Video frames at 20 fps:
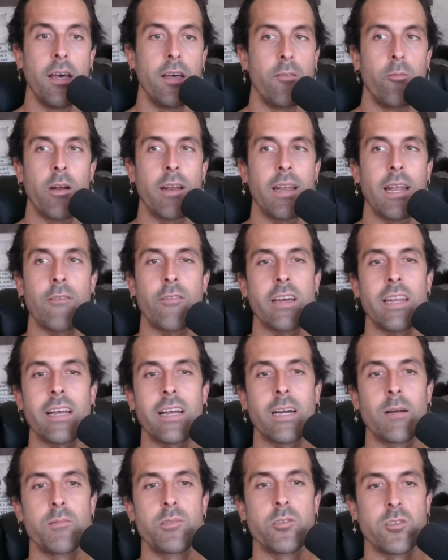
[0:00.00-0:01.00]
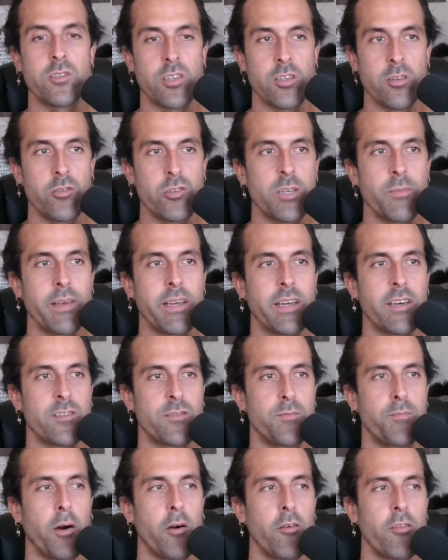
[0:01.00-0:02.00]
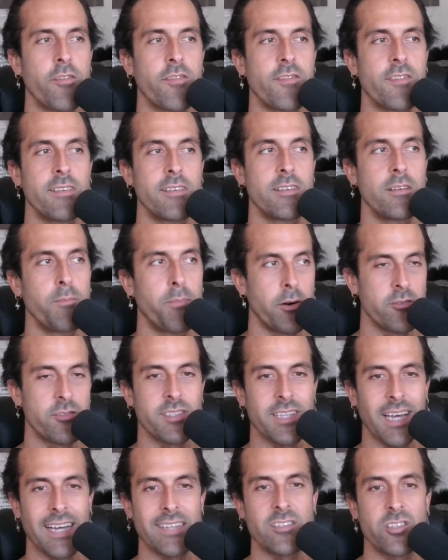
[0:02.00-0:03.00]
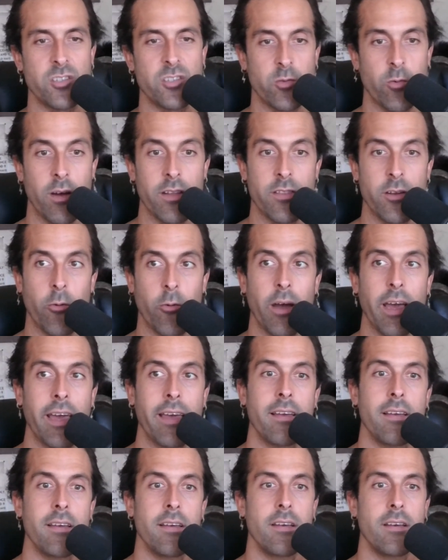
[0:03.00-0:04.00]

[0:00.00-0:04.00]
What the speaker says: We're never going to come to a solution because both sides just want their way.